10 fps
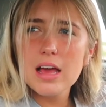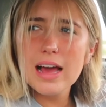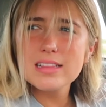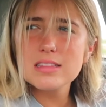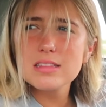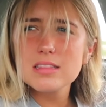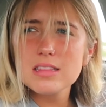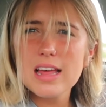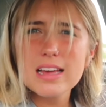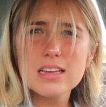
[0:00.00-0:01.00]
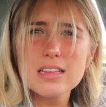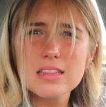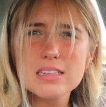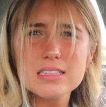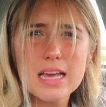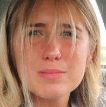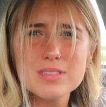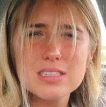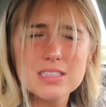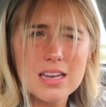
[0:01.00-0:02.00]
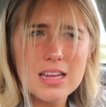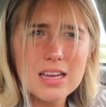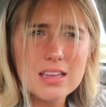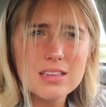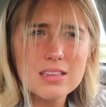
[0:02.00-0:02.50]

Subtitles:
at like the same sitting.